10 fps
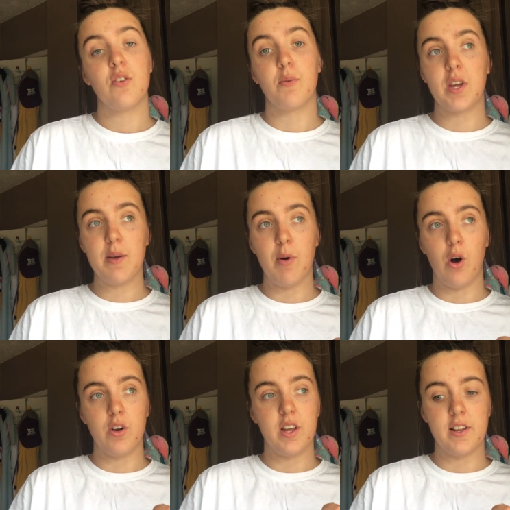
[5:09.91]
I'm going to keep it
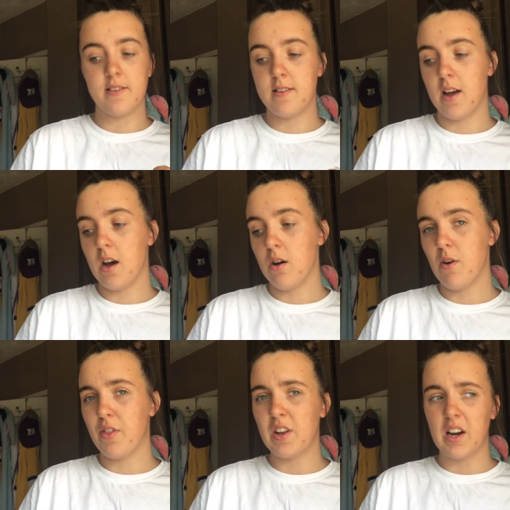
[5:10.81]
on. It's now,
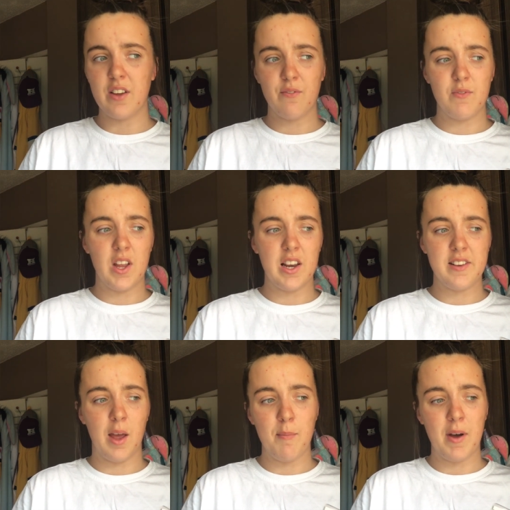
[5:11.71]
I think, like nearly
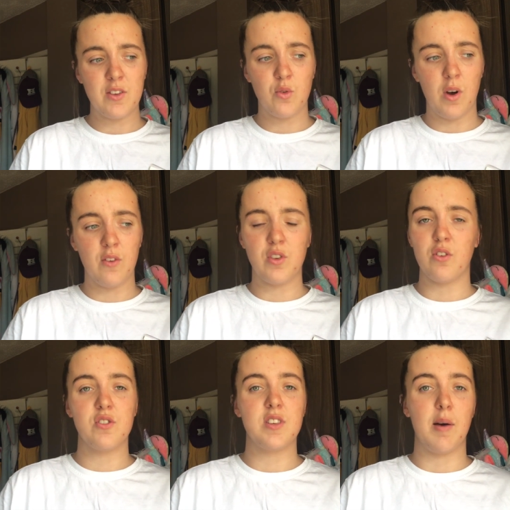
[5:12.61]
10 past 12, so I'll
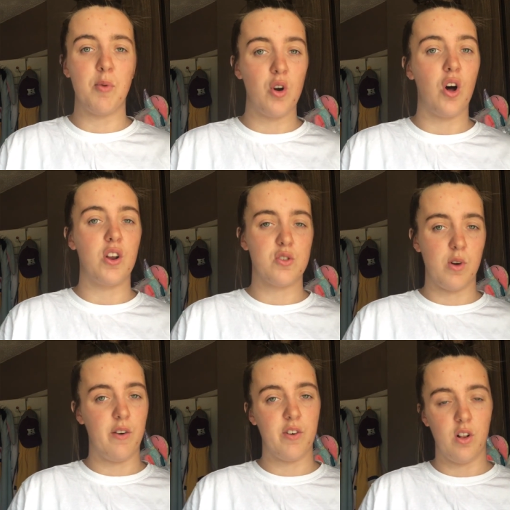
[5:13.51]
just say I put it on at
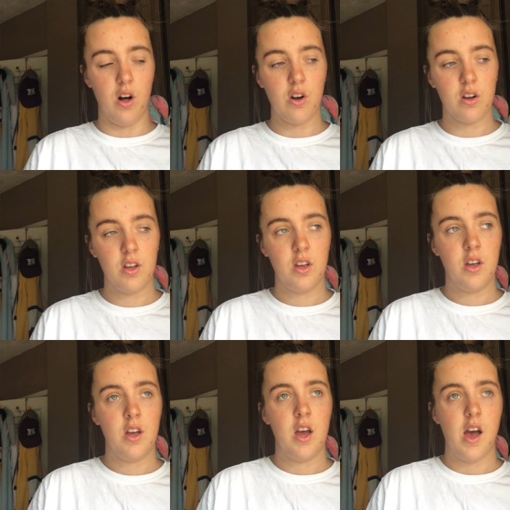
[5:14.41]
12 o'clock.
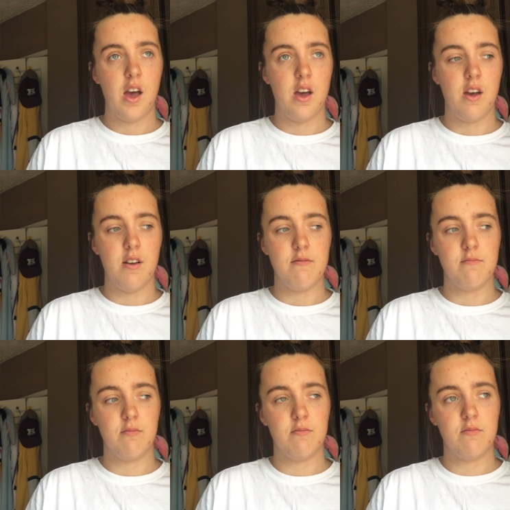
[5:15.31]
Um,
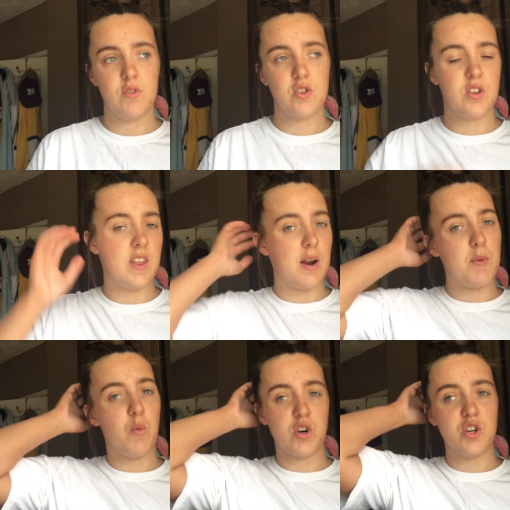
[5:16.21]
so then I'll be
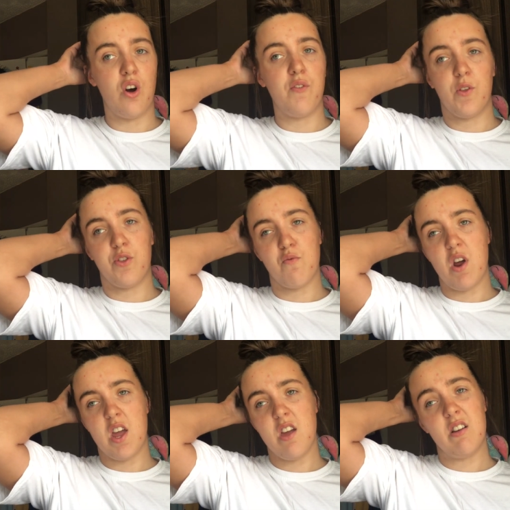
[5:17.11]
washing it off at 3.